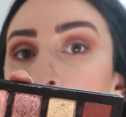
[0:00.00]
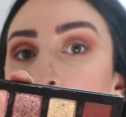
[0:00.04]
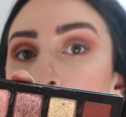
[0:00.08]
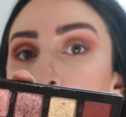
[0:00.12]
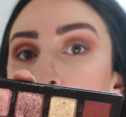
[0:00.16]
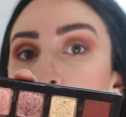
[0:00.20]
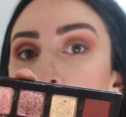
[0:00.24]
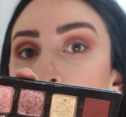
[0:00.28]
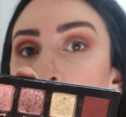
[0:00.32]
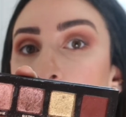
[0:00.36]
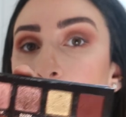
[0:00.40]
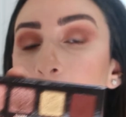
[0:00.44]

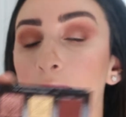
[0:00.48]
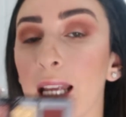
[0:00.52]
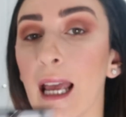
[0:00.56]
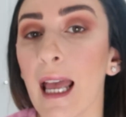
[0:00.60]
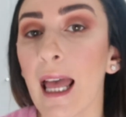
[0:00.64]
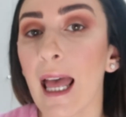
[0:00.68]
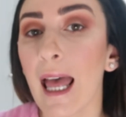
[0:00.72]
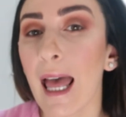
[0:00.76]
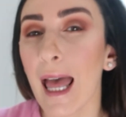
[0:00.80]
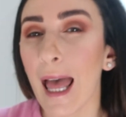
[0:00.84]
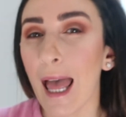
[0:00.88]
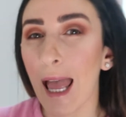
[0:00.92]
that shade.
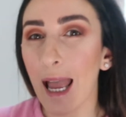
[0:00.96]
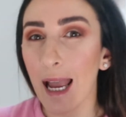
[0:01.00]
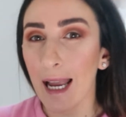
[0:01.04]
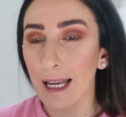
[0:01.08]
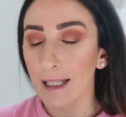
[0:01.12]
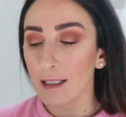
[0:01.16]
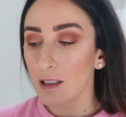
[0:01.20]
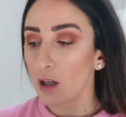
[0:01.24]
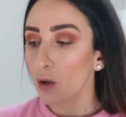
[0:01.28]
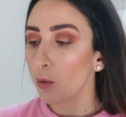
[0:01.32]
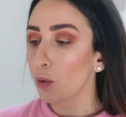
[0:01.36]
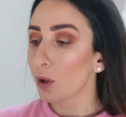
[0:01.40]

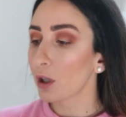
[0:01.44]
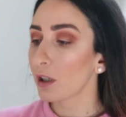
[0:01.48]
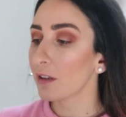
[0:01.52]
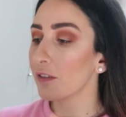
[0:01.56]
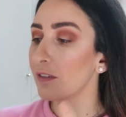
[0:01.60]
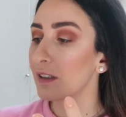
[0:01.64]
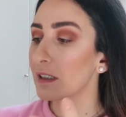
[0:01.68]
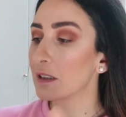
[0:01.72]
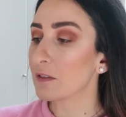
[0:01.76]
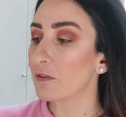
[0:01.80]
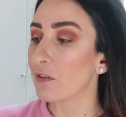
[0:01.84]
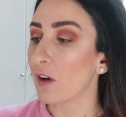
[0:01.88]
And a word
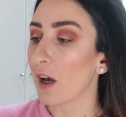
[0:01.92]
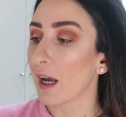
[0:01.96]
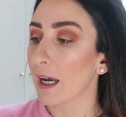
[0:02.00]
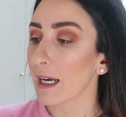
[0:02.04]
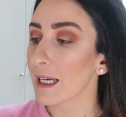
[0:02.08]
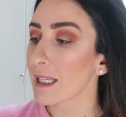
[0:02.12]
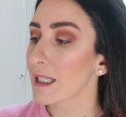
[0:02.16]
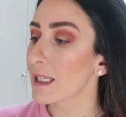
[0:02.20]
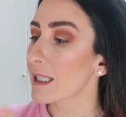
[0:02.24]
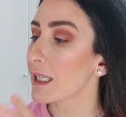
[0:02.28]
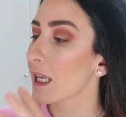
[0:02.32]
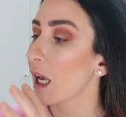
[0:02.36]
of
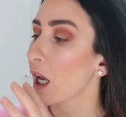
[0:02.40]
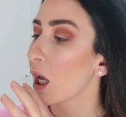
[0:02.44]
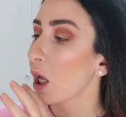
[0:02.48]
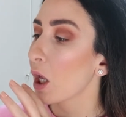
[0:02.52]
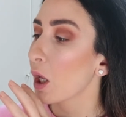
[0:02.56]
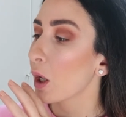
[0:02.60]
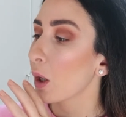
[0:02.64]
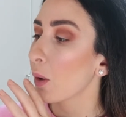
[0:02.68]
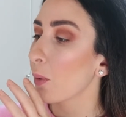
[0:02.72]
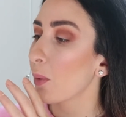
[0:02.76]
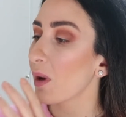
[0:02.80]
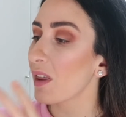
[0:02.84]
advice,
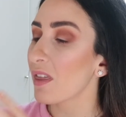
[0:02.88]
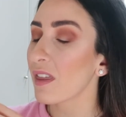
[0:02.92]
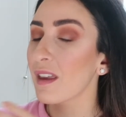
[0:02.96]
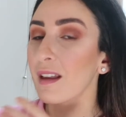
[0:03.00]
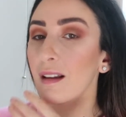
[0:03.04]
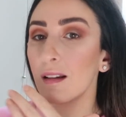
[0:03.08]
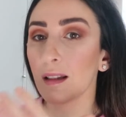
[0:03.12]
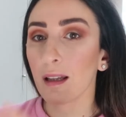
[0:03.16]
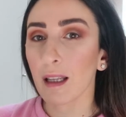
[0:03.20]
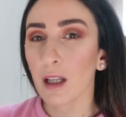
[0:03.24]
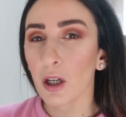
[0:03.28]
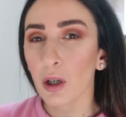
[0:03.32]
with
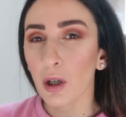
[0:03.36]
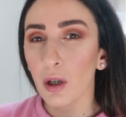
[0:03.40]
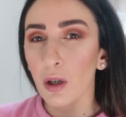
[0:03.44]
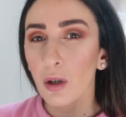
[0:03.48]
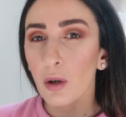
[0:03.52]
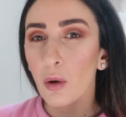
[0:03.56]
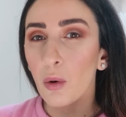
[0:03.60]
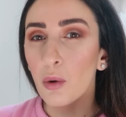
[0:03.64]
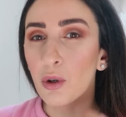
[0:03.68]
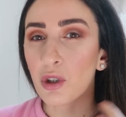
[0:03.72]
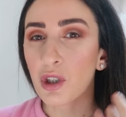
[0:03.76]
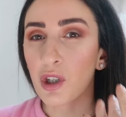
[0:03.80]

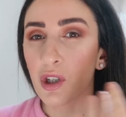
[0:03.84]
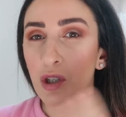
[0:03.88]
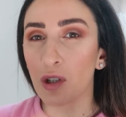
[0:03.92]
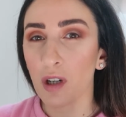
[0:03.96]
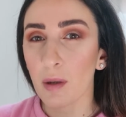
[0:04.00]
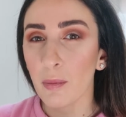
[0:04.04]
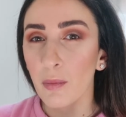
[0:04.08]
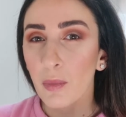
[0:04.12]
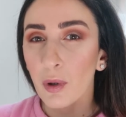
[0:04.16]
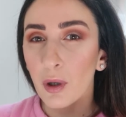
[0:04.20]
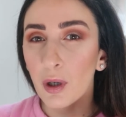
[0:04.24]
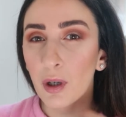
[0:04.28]
glitter or
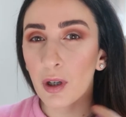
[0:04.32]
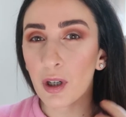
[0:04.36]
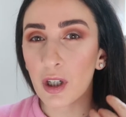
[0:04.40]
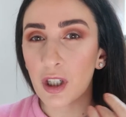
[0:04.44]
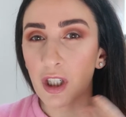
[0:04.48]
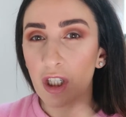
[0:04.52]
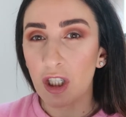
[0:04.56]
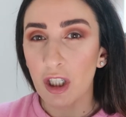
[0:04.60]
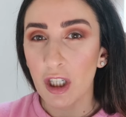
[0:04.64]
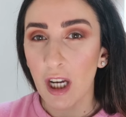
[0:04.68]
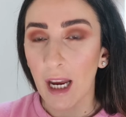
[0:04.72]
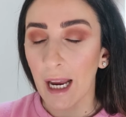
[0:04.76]

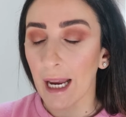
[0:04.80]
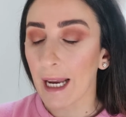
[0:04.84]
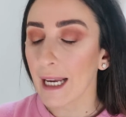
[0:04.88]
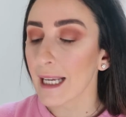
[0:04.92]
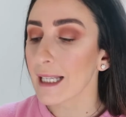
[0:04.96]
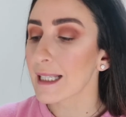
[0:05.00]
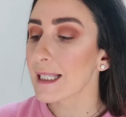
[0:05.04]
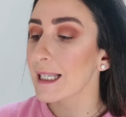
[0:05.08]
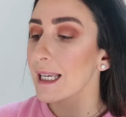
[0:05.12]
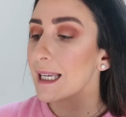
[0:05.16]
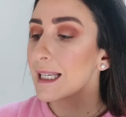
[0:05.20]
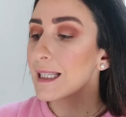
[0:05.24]
shimmer
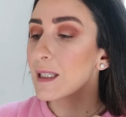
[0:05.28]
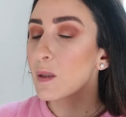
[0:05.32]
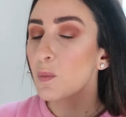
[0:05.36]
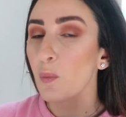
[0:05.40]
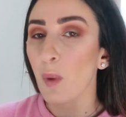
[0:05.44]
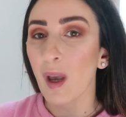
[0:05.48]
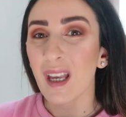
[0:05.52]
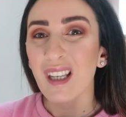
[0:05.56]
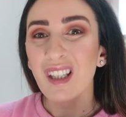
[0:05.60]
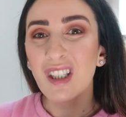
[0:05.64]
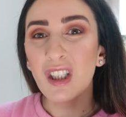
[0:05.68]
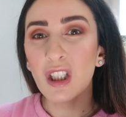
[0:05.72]
shades, it's
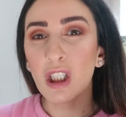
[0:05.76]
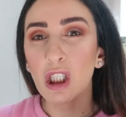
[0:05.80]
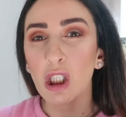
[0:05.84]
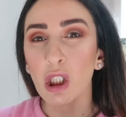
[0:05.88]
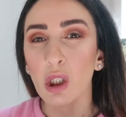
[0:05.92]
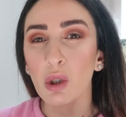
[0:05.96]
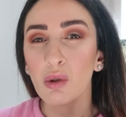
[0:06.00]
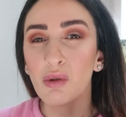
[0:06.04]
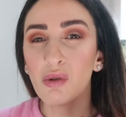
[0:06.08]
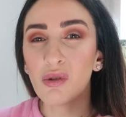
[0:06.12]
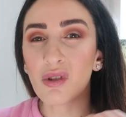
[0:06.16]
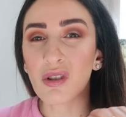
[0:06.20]
best to
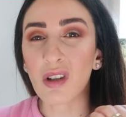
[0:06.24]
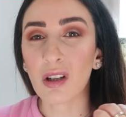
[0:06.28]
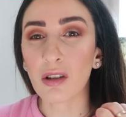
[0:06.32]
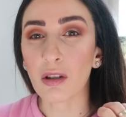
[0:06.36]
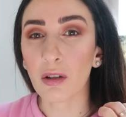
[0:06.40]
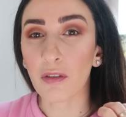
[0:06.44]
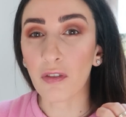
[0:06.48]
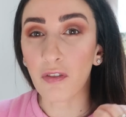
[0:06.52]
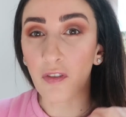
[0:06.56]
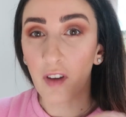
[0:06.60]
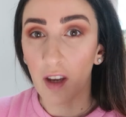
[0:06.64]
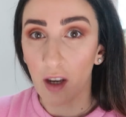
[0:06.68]
use
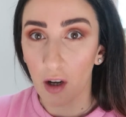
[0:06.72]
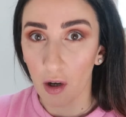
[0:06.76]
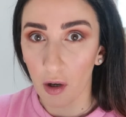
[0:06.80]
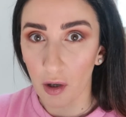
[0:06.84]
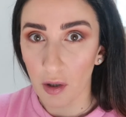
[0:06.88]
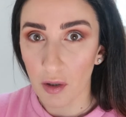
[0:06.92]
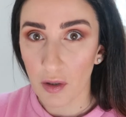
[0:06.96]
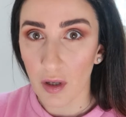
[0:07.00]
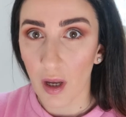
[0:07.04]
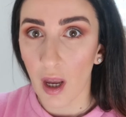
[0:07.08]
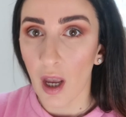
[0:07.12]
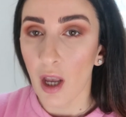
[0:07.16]
your
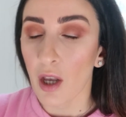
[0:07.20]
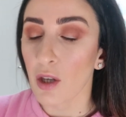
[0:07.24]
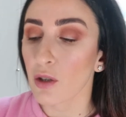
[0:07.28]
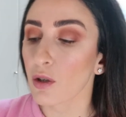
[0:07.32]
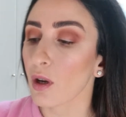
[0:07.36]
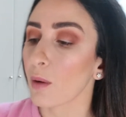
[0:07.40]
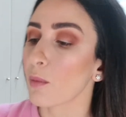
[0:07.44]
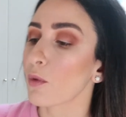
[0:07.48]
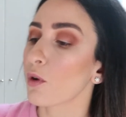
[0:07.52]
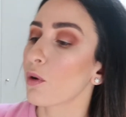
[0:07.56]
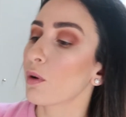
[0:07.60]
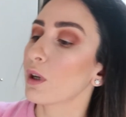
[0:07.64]
fingers.
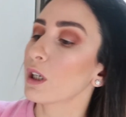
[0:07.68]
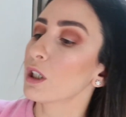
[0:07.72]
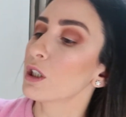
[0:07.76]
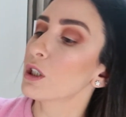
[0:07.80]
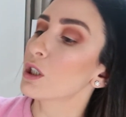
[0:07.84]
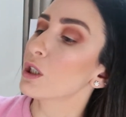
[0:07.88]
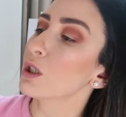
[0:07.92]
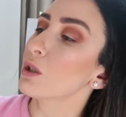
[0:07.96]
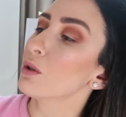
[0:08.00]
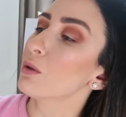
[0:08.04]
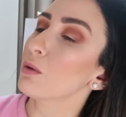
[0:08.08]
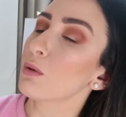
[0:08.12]
So I'm going
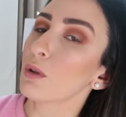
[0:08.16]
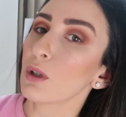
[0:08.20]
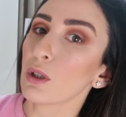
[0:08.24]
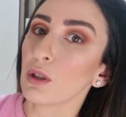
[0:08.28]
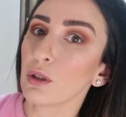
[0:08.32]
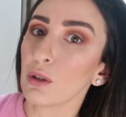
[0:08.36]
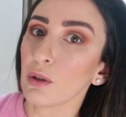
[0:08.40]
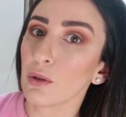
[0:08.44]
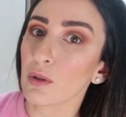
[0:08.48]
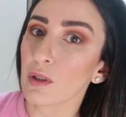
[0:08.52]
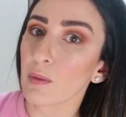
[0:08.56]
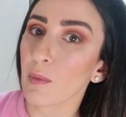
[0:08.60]
to
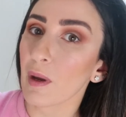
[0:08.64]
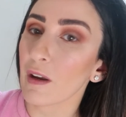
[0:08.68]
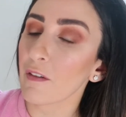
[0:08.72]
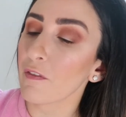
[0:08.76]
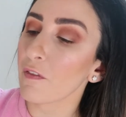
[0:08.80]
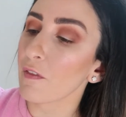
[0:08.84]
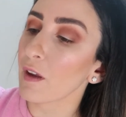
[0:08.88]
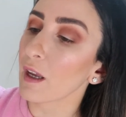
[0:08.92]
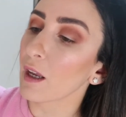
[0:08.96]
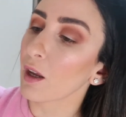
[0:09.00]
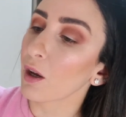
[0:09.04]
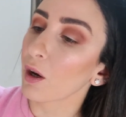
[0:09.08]
use my
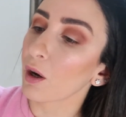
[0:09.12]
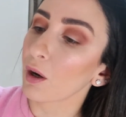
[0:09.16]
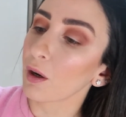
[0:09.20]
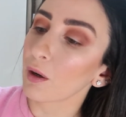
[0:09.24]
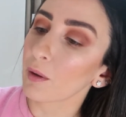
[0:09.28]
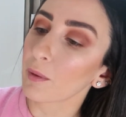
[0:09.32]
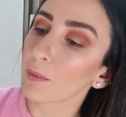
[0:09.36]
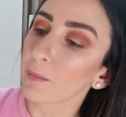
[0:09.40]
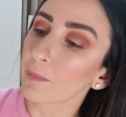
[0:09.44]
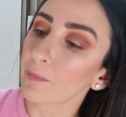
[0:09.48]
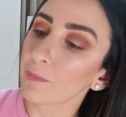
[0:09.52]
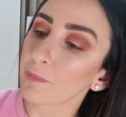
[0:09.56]

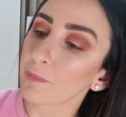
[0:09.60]
finger.